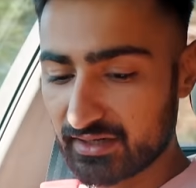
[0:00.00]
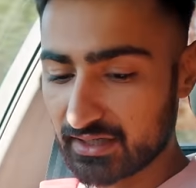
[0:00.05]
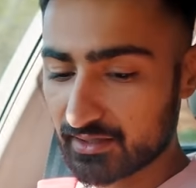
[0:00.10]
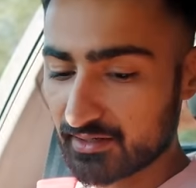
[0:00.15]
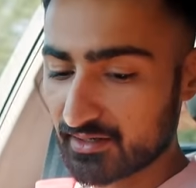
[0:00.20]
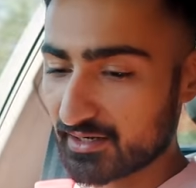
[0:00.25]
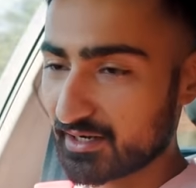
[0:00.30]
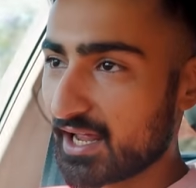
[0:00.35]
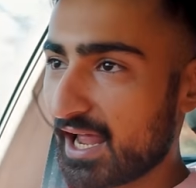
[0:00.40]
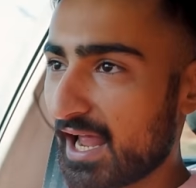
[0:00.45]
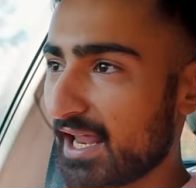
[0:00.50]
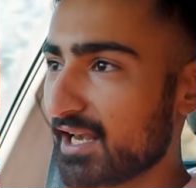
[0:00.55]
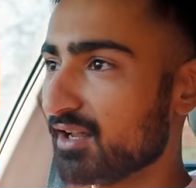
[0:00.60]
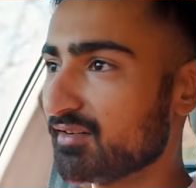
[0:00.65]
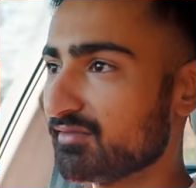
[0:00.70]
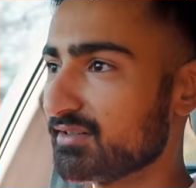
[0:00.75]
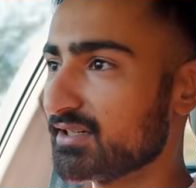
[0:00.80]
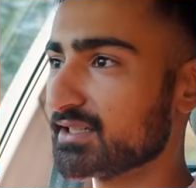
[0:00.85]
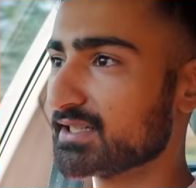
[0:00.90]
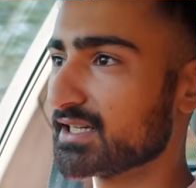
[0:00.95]
it I
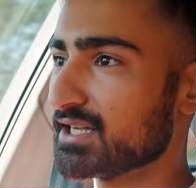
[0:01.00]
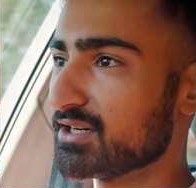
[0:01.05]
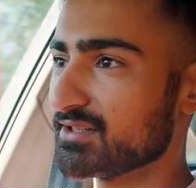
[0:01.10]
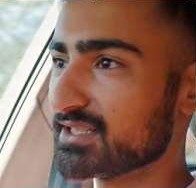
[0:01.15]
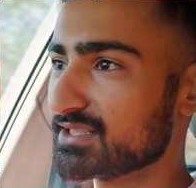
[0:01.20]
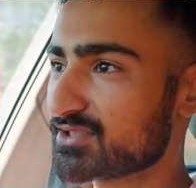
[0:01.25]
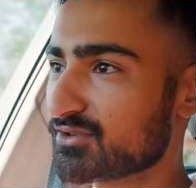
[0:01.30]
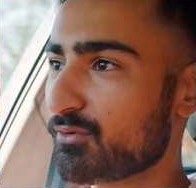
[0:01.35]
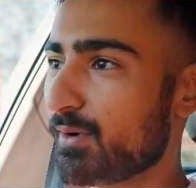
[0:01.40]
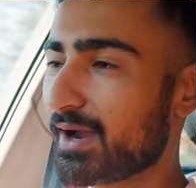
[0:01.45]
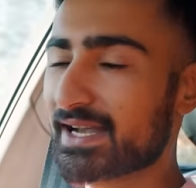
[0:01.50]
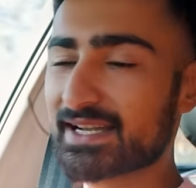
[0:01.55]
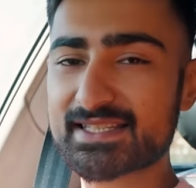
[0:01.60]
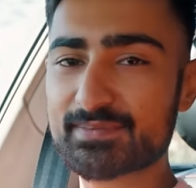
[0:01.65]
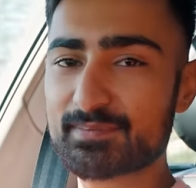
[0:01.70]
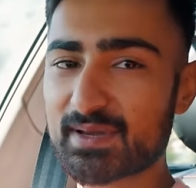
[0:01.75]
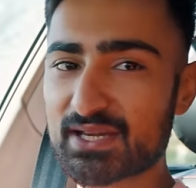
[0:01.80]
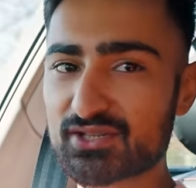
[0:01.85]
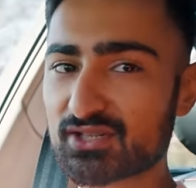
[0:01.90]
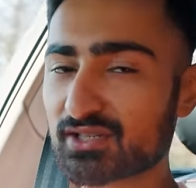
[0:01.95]
love it now it's quite
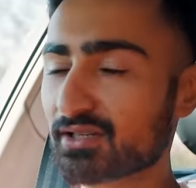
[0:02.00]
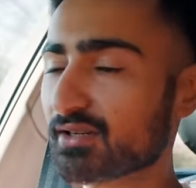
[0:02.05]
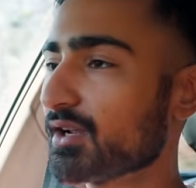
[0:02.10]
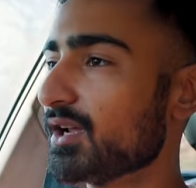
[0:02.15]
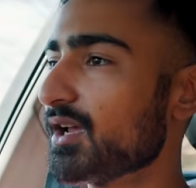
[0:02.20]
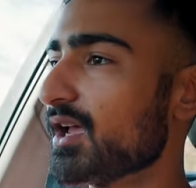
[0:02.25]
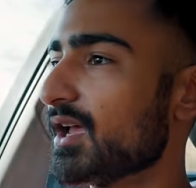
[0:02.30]
special